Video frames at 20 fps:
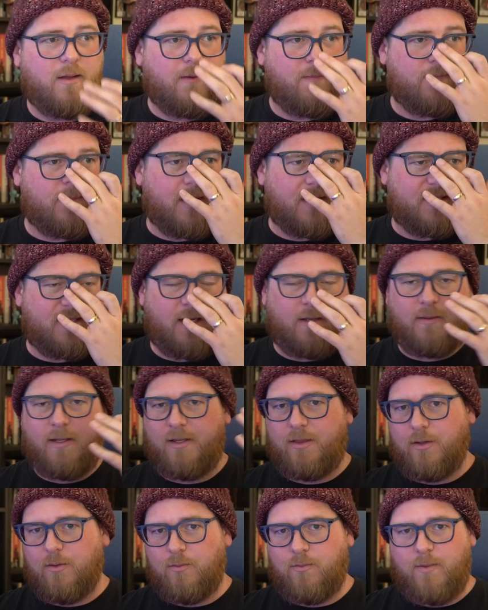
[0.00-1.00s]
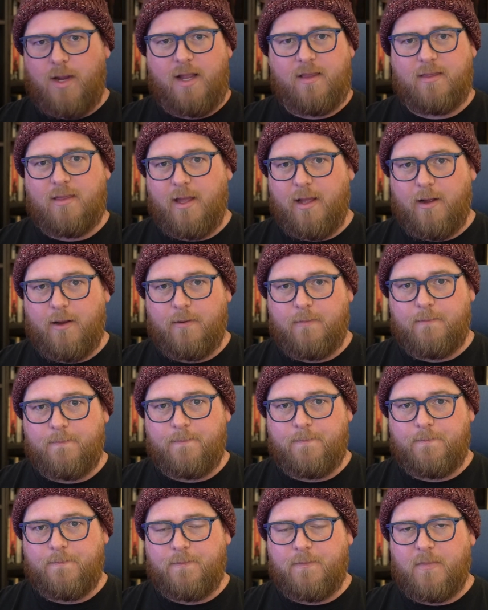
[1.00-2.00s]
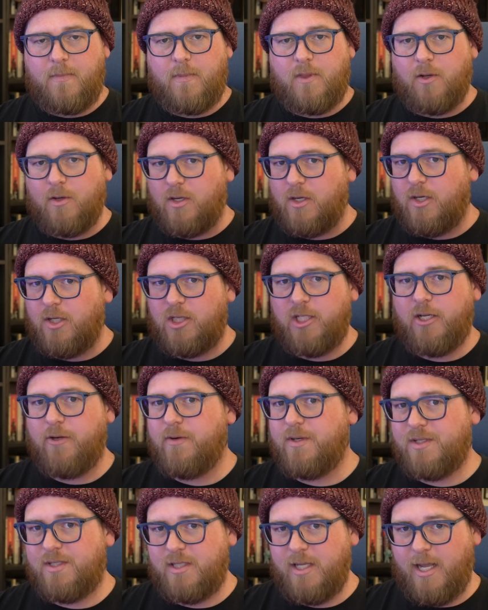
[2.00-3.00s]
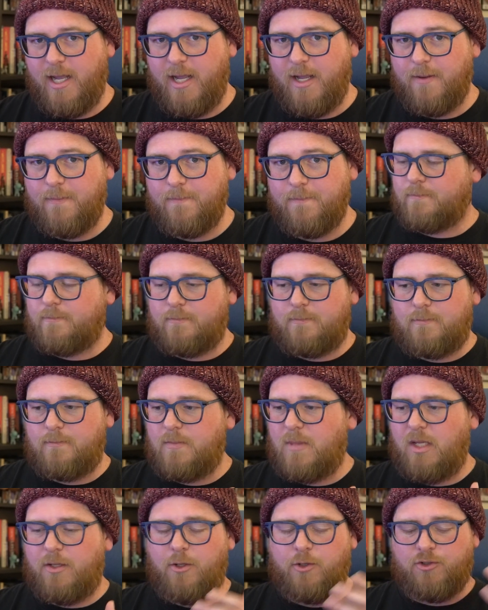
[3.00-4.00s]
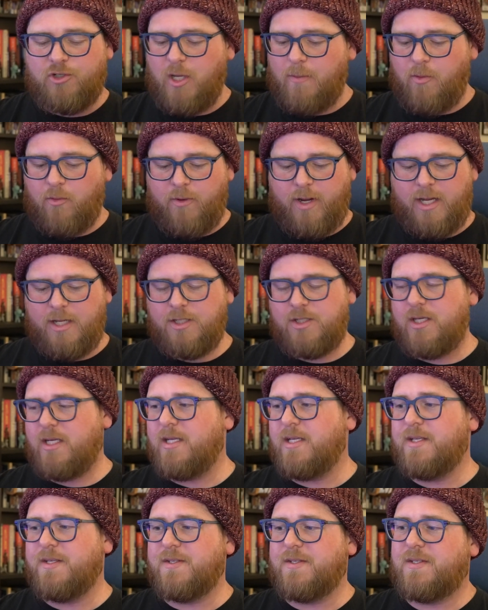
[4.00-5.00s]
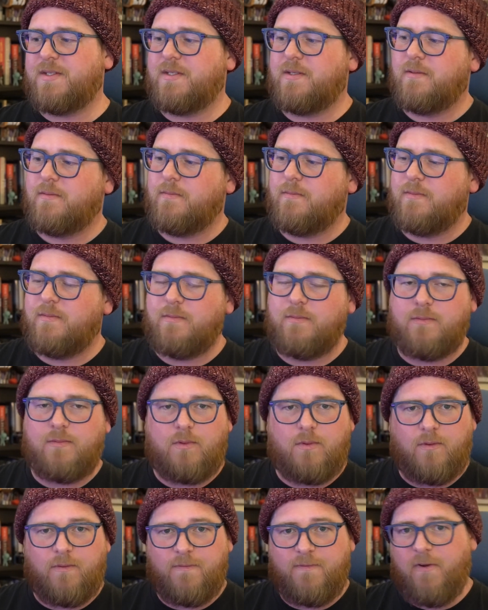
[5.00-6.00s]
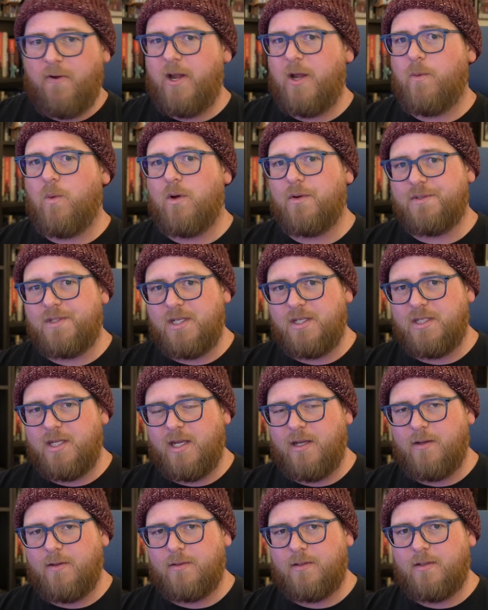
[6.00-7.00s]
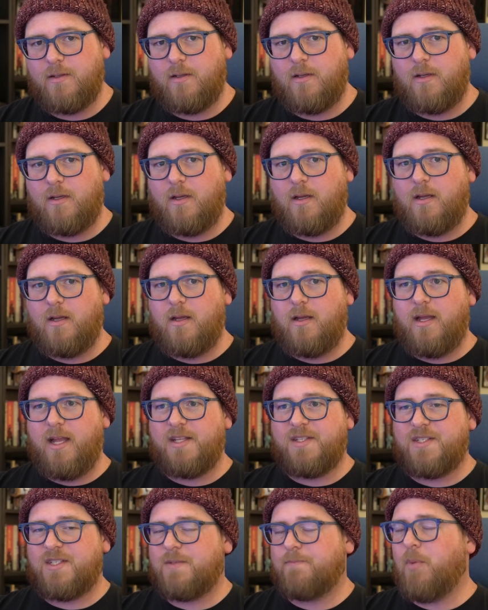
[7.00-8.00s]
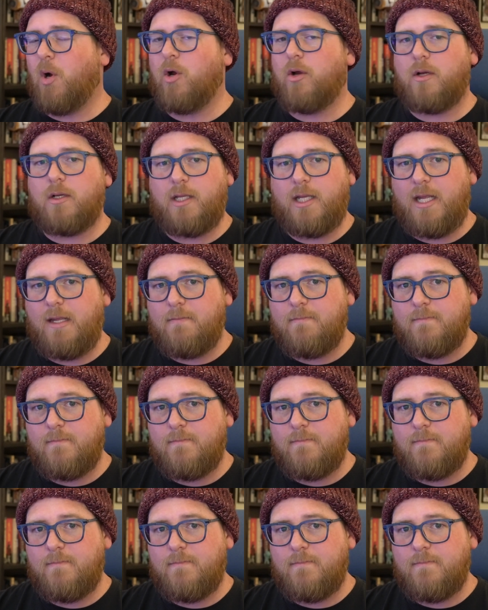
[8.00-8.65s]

They sound like they're right there. They're clear as day. Your treble range is very well detailed. It's sparkly.